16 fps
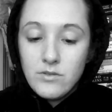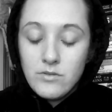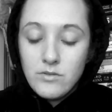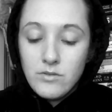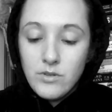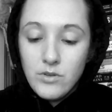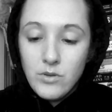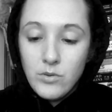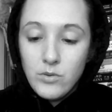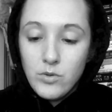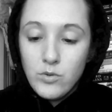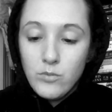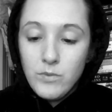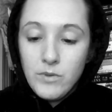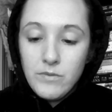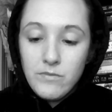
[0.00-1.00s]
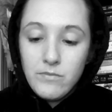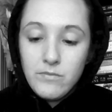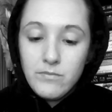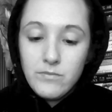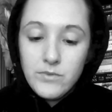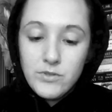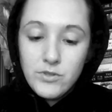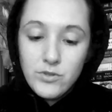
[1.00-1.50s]
you know, you'll be
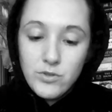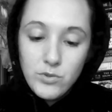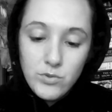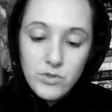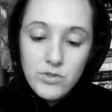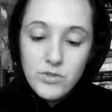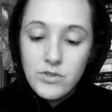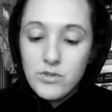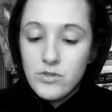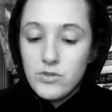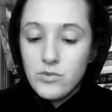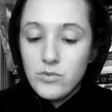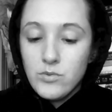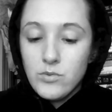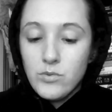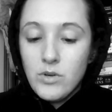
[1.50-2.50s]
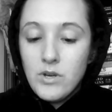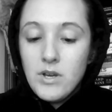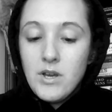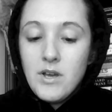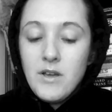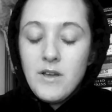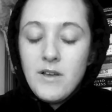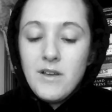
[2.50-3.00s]
seduced into
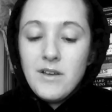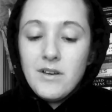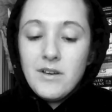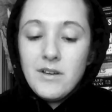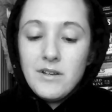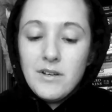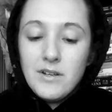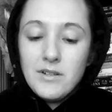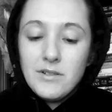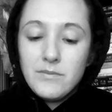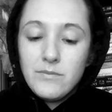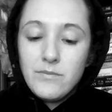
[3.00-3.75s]
uh,